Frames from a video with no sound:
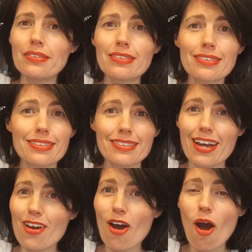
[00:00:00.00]

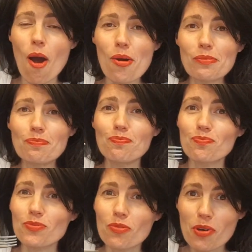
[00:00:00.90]
Stay at home
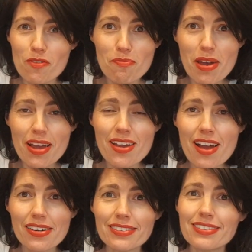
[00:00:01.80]
with
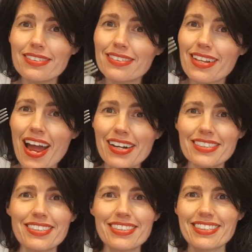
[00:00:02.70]
me,
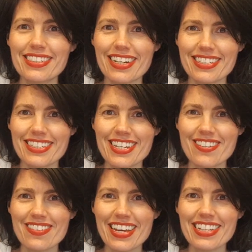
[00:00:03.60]
and I'll see you
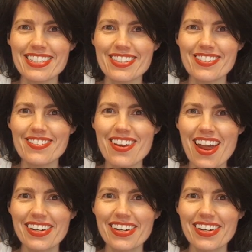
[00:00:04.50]
again soon.